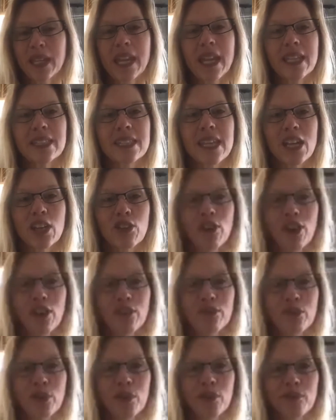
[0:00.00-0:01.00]
can't take
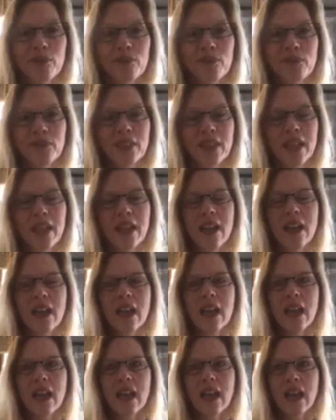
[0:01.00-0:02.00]
credit for.
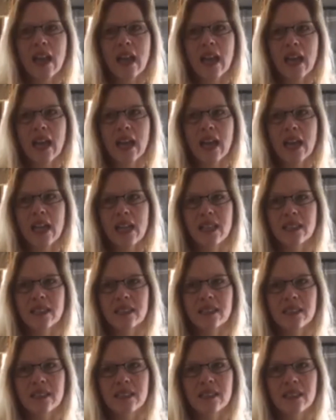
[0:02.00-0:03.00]

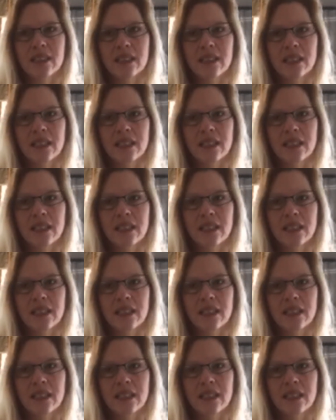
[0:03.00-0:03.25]
And